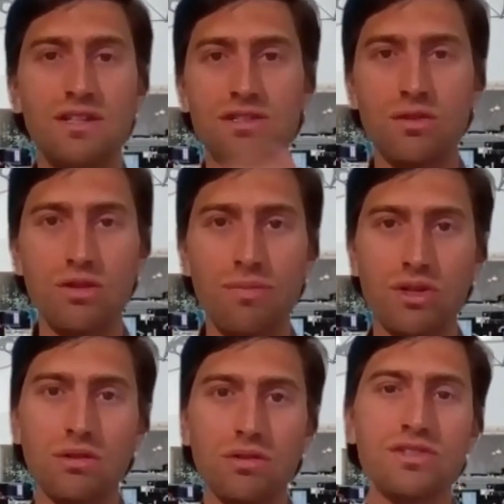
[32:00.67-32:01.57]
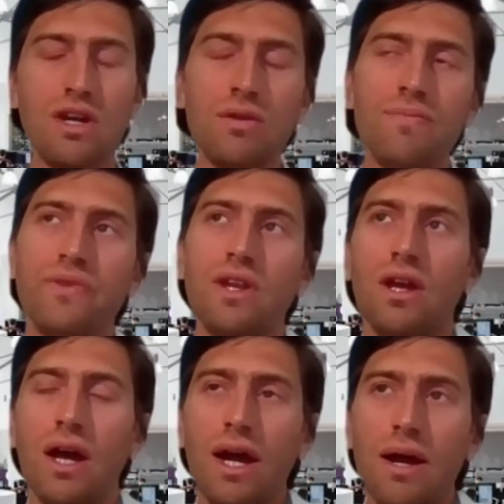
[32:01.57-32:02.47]
into the models. So
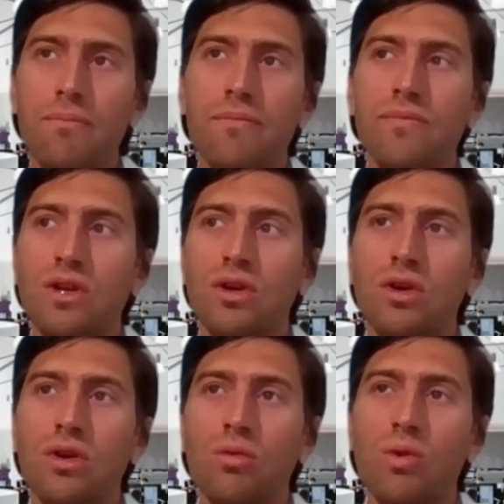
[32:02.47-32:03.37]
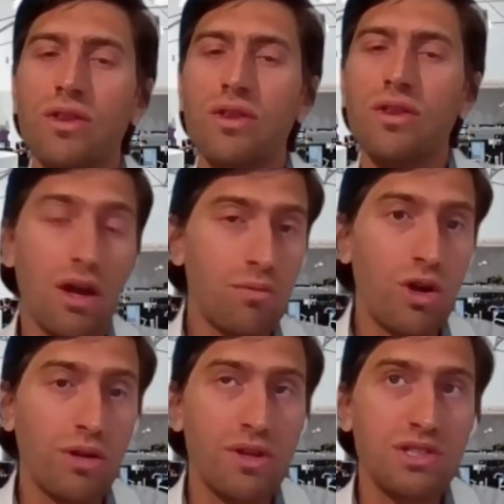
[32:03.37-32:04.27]
I
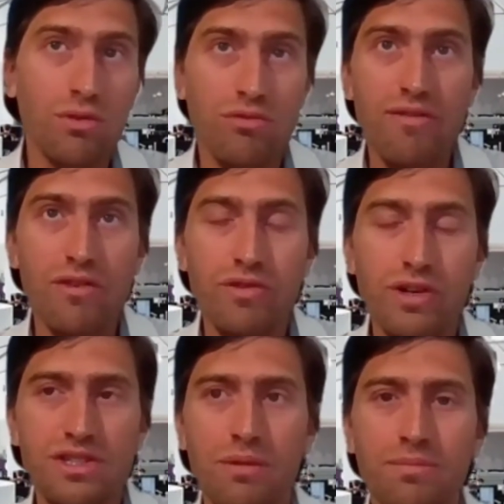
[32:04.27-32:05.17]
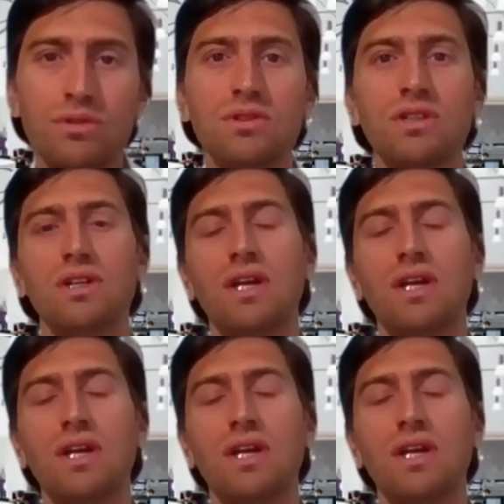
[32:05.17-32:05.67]
work mostly with Revit, for example,